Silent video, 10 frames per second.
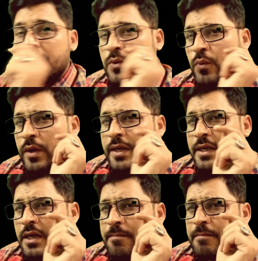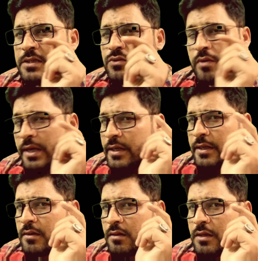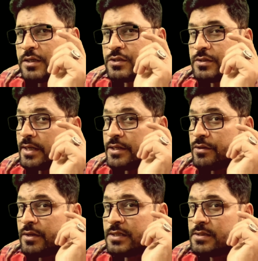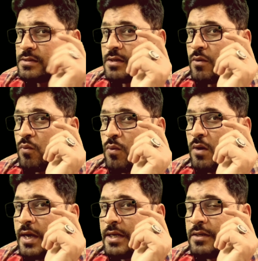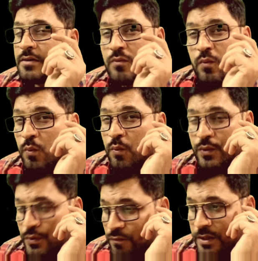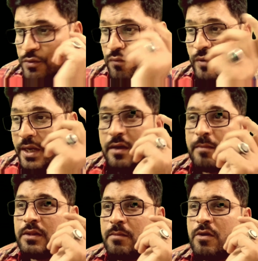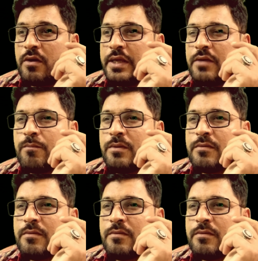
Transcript: creating a mantra in English that you can say right when you wake up in the morning.